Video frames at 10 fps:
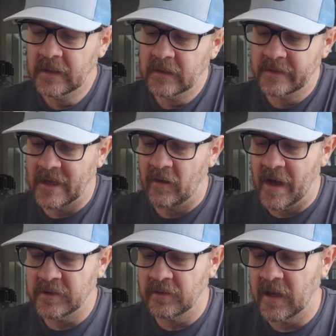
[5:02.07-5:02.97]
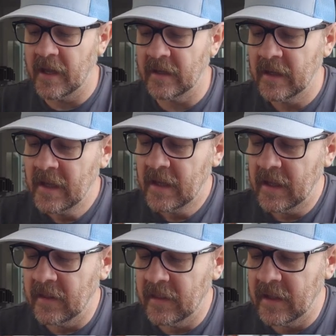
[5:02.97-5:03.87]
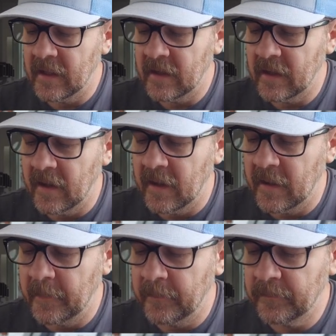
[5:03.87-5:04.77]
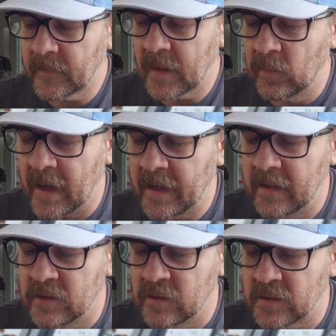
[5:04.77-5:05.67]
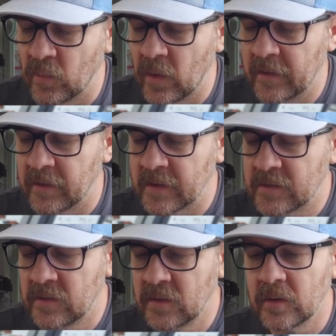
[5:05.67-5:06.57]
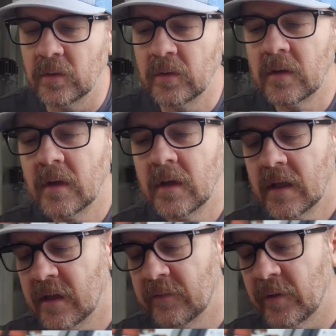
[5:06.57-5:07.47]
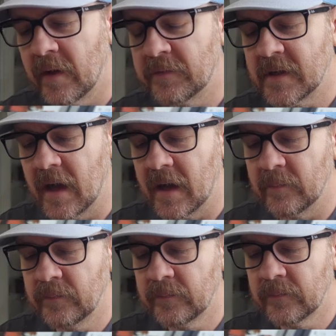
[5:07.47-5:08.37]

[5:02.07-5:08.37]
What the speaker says: at least how I do that. And then we might do some weathering too, if we have time.